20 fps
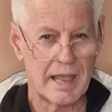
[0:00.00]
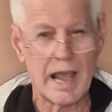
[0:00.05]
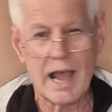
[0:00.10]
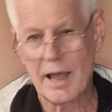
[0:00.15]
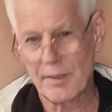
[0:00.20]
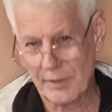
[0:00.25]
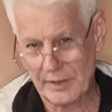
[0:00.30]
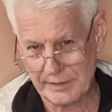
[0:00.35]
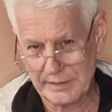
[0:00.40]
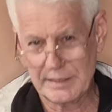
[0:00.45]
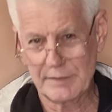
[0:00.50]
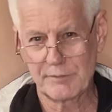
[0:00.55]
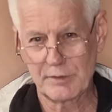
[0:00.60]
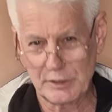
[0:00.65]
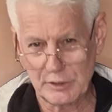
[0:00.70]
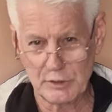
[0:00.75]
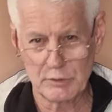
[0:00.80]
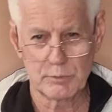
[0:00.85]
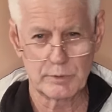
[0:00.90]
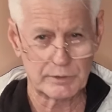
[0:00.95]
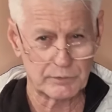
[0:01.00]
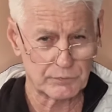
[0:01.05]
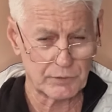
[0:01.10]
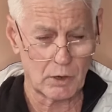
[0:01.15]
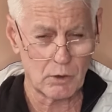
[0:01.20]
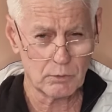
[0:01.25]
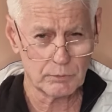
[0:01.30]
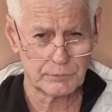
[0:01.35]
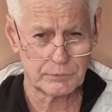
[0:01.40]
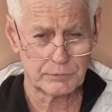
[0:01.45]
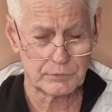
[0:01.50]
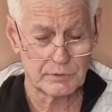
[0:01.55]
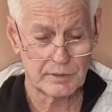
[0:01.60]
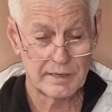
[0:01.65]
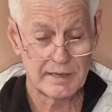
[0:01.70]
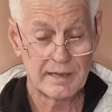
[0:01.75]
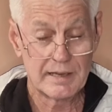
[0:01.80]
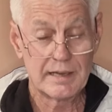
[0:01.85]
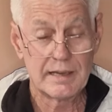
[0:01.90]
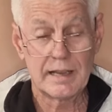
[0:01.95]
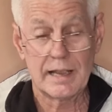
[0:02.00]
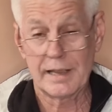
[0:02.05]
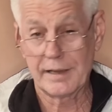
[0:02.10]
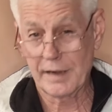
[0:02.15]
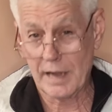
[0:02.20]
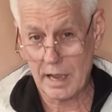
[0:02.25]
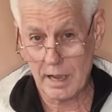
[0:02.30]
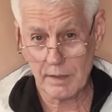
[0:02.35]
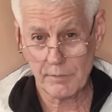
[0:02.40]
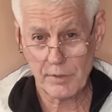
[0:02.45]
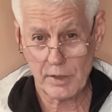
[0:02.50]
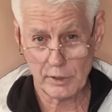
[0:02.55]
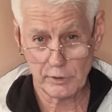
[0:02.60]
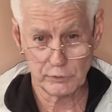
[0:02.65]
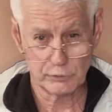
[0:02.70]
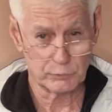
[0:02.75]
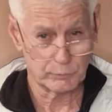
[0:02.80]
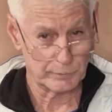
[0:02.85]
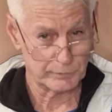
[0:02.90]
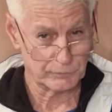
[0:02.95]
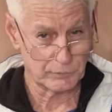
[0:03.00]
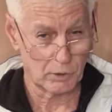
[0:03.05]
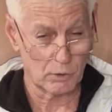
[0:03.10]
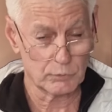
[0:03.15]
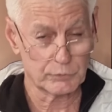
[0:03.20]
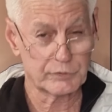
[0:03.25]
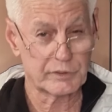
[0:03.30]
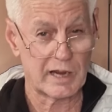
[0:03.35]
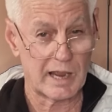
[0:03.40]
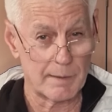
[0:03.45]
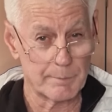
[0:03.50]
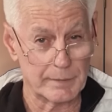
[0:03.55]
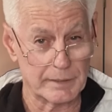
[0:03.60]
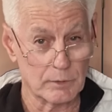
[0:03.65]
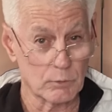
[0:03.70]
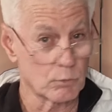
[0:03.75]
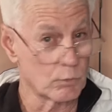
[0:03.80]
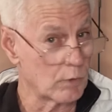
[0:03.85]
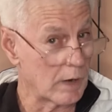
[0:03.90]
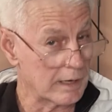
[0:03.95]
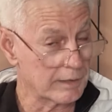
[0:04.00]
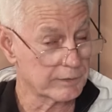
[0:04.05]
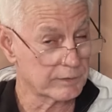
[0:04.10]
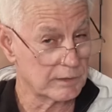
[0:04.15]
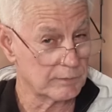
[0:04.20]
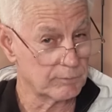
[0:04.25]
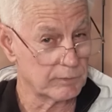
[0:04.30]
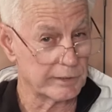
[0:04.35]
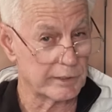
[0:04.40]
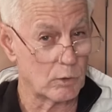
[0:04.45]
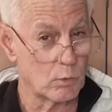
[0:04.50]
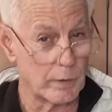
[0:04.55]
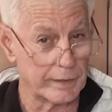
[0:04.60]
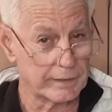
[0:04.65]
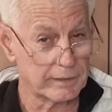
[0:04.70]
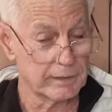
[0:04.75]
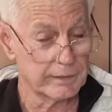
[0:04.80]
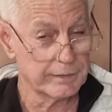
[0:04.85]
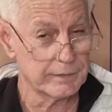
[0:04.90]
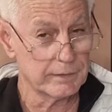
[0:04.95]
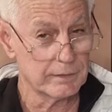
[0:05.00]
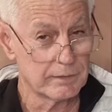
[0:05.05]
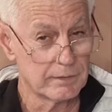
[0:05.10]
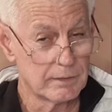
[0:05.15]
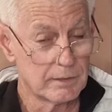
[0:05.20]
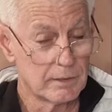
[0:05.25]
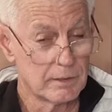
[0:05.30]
are they giving you results? And are those results coming relatively quickly?